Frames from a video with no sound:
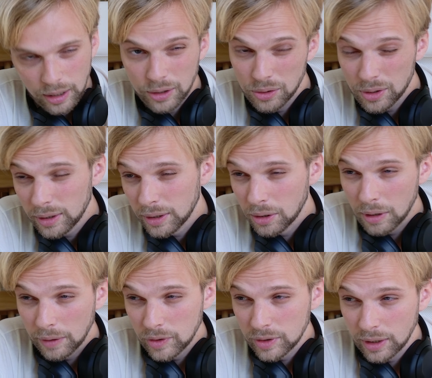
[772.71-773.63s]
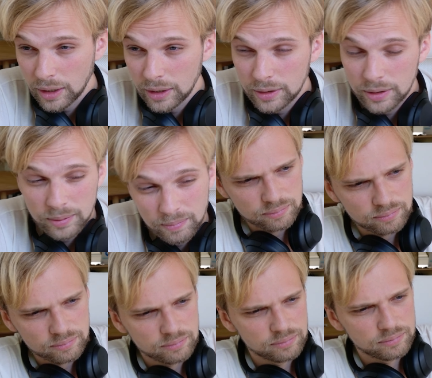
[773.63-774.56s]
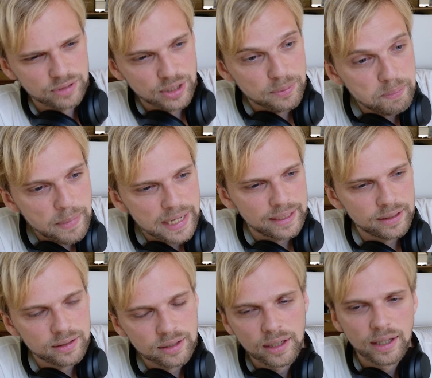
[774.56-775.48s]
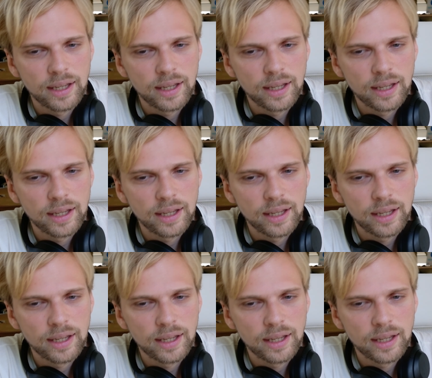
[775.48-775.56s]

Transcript: Usually graphics cards, they're made